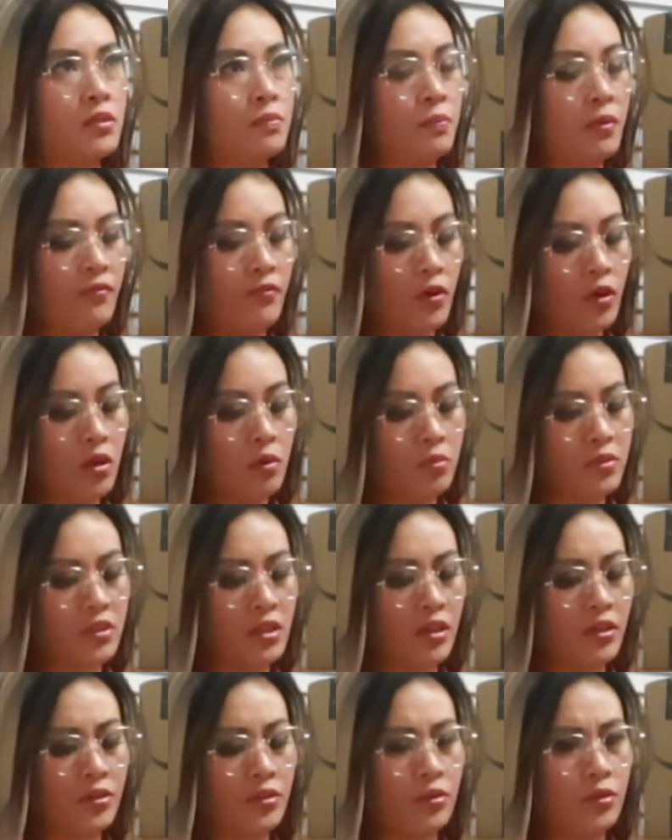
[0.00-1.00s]
Before it was
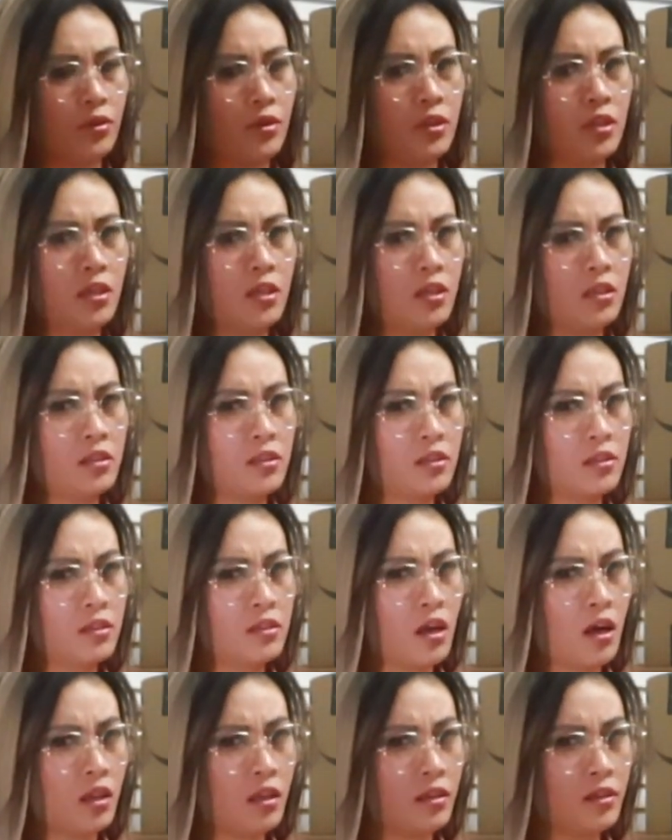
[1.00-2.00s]
like
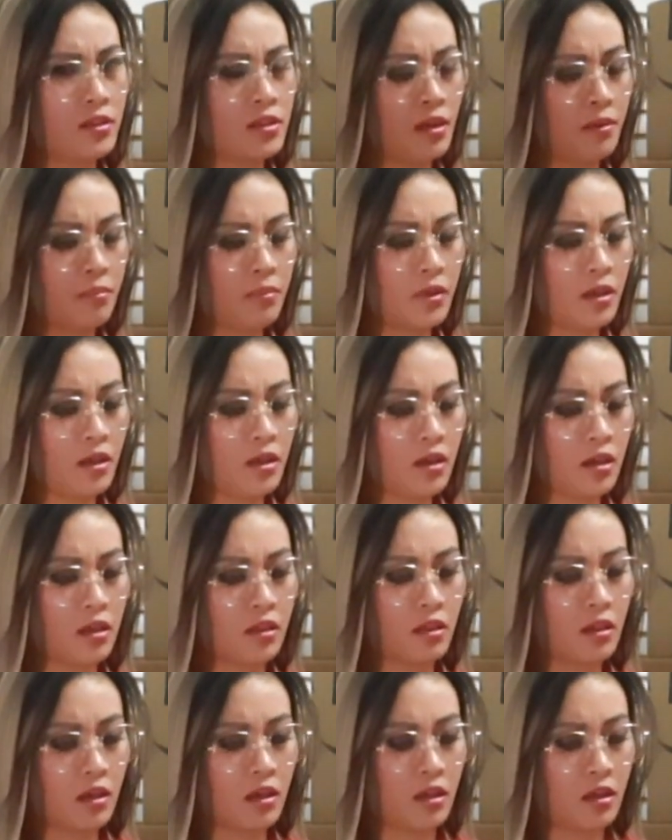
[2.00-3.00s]
$30 something,
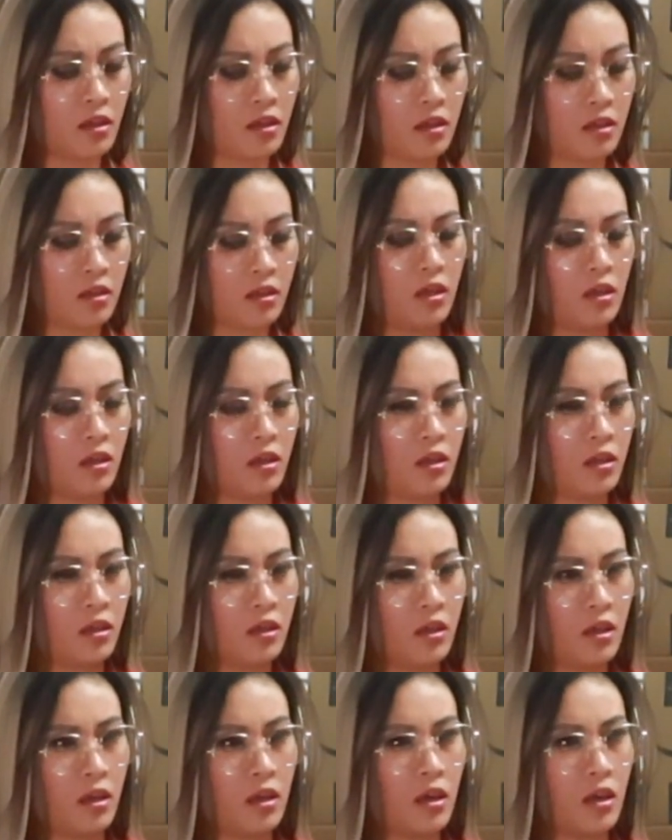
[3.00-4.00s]
and then
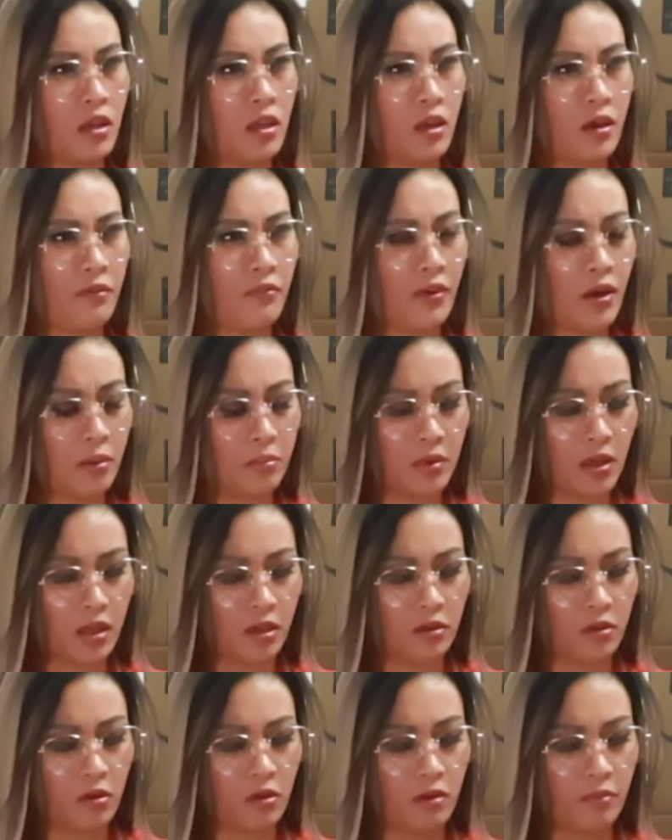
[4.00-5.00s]
I got like
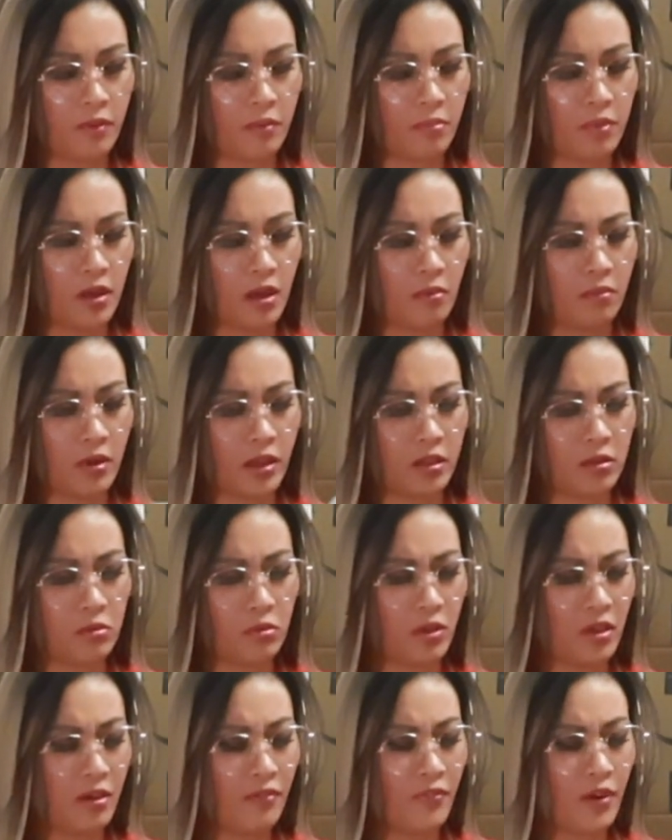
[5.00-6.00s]
$5 off. It became like
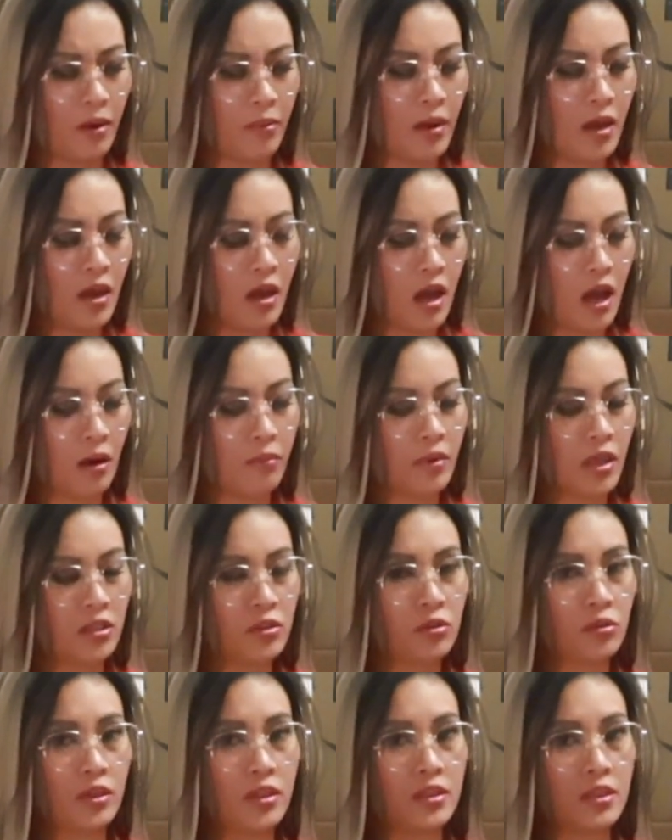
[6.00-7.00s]
25. I'm
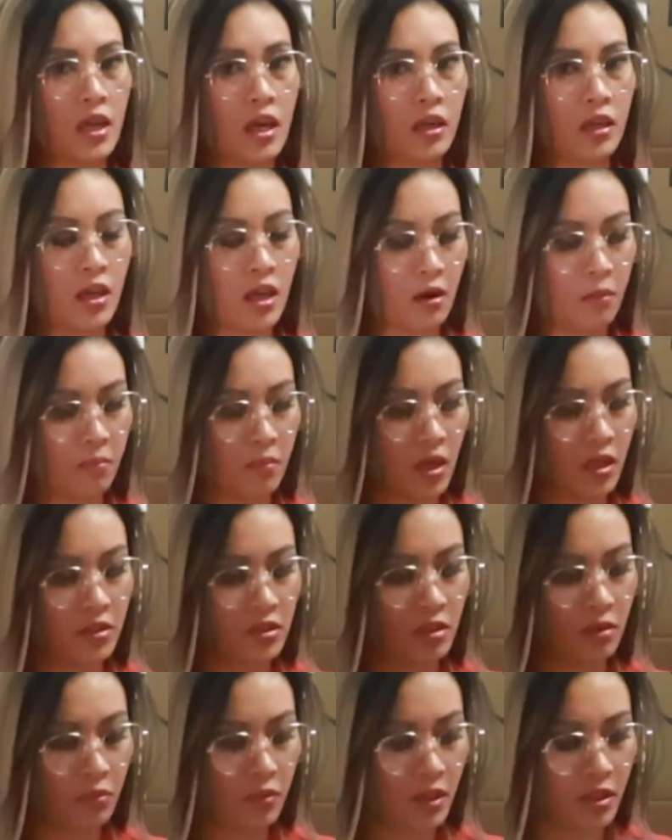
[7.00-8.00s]
not sure exactly how
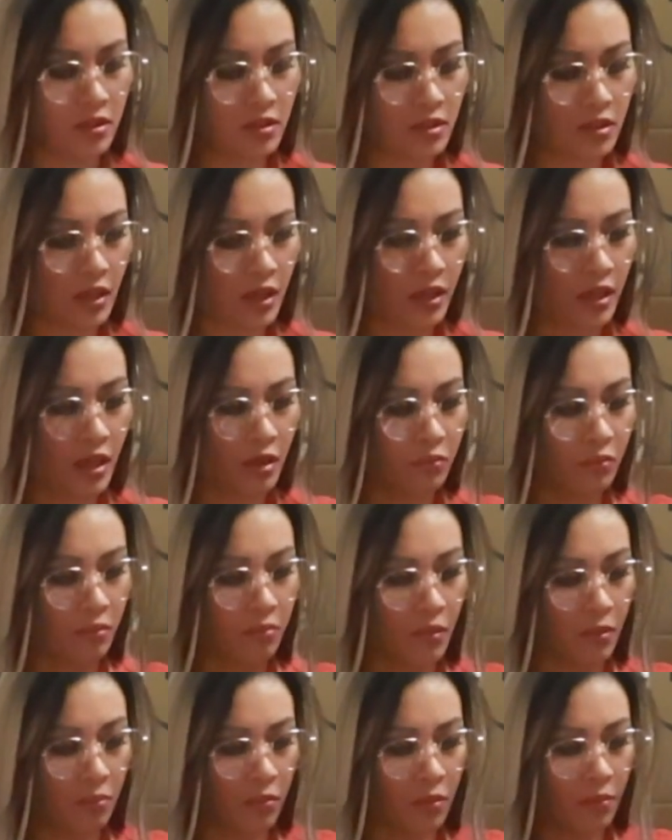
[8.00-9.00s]
much it was. I can't
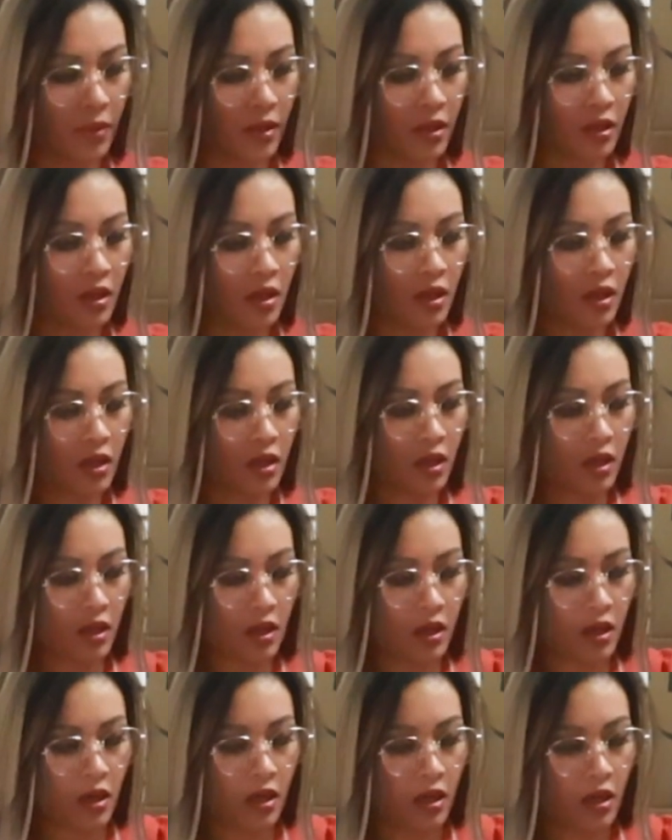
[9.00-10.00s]
remember, but
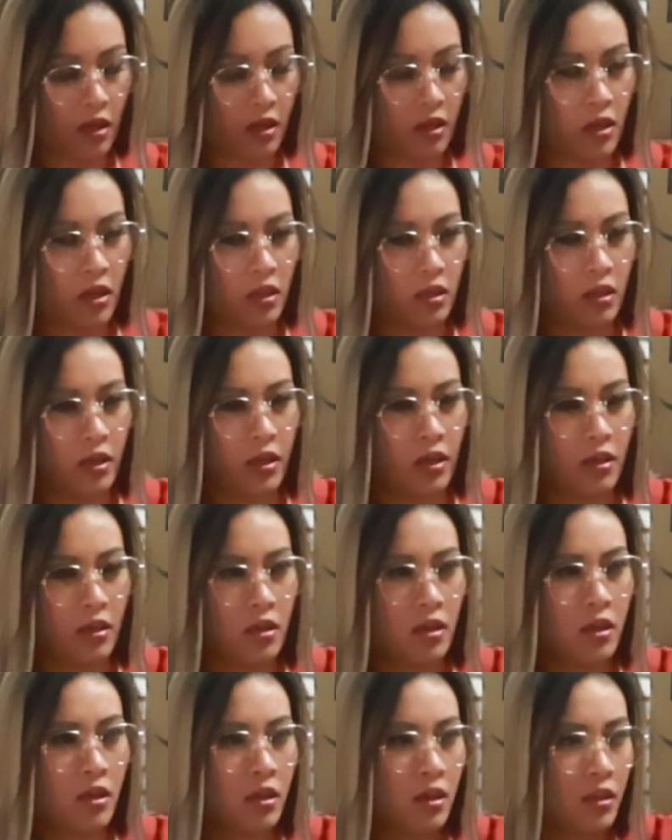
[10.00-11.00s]
I got like,
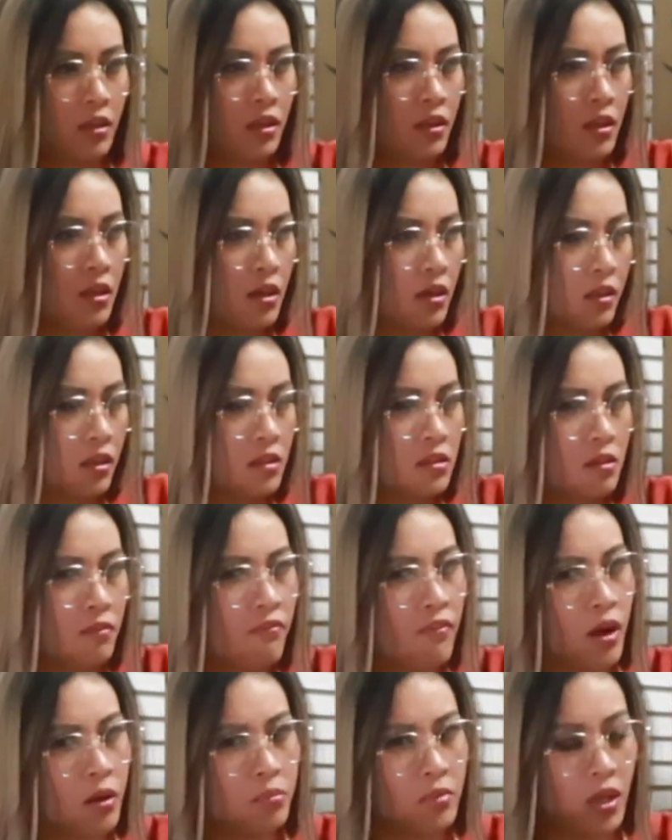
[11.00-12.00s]
I think at least
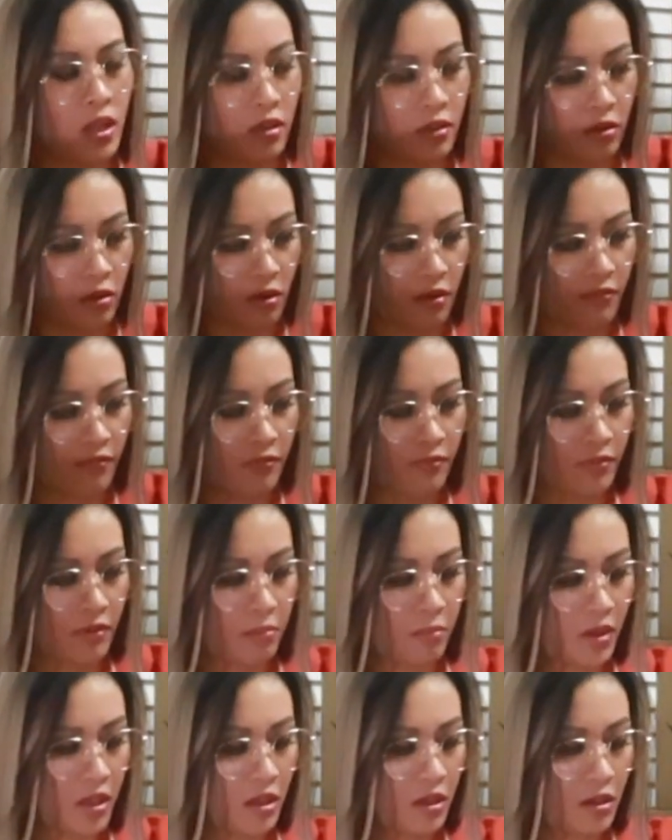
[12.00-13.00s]
$5 off
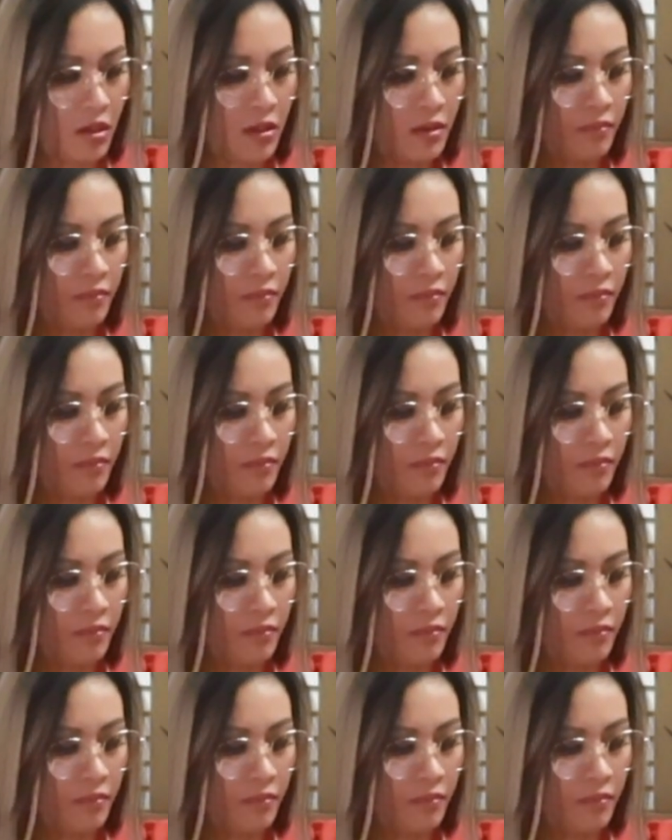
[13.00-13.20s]
from it.